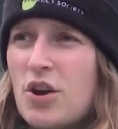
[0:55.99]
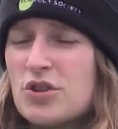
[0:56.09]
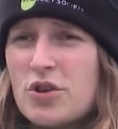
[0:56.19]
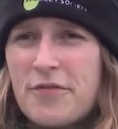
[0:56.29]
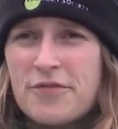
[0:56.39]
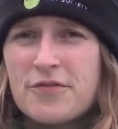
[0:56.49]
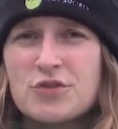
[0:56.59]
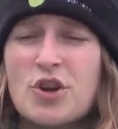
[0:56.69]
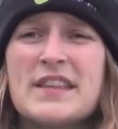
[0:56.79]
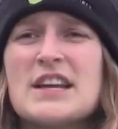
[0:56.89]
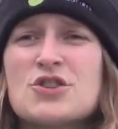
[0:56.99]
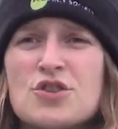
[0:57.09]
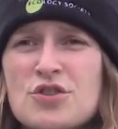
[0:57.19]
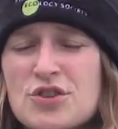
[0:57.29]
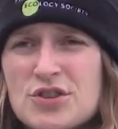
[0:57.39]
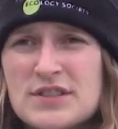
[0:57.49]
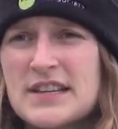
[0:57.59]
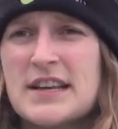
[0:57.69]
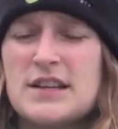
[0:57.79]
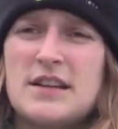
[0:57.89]
lots of
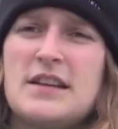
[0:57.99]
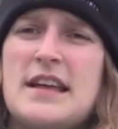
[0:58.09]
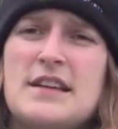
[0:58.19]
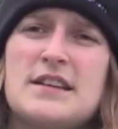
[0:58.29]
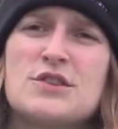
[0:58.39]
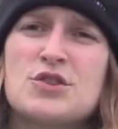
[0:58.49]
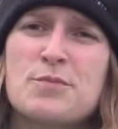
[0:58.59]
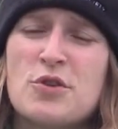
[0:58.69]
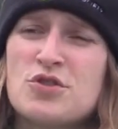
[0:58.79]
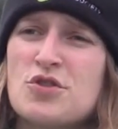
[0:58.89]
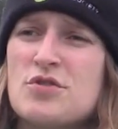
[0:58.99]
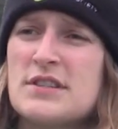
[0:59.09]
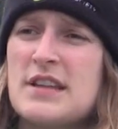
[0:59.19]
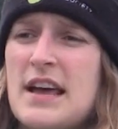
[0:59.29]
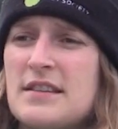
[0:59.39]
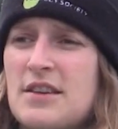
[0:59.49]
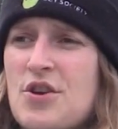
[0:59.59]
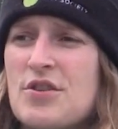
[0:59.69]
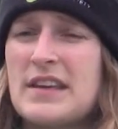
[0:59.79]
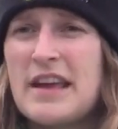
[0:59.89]
donations and, and sponsors that
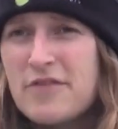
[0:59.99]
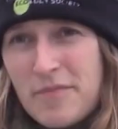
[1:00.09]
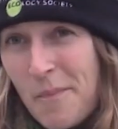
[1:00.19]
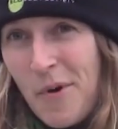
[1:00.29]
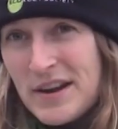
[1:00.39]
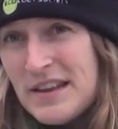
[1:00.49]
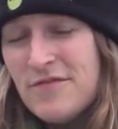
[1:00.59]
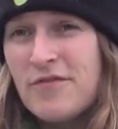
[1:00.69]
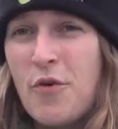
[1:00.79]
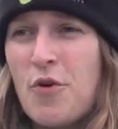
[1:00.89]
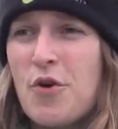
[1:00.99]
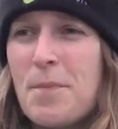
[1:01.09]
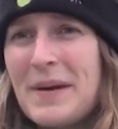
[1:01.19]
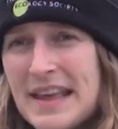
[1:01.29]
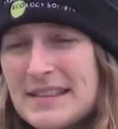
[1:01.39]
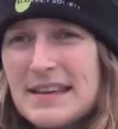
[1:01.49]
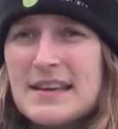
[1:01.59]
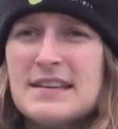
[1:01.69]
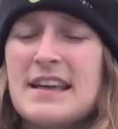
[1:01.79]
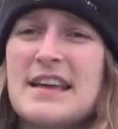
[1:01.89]
uh, gave money for
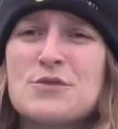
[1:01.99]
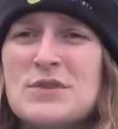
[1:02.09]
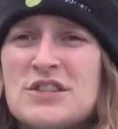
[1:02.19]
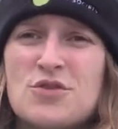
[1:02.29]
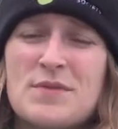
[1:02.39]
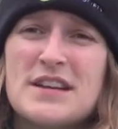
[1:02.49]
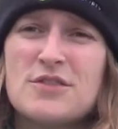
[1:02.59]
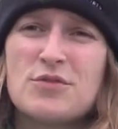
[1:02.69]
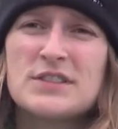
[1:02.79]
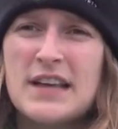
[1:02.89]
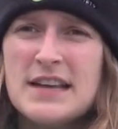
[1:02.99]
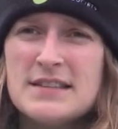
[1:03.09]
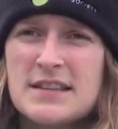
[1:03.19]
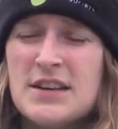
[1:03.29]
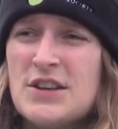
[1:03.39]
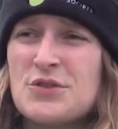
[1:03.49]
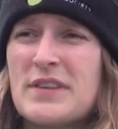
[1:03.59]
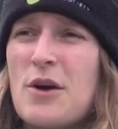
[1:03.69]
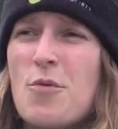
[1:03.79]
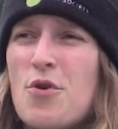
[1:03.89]
planting and restoring those sites. So there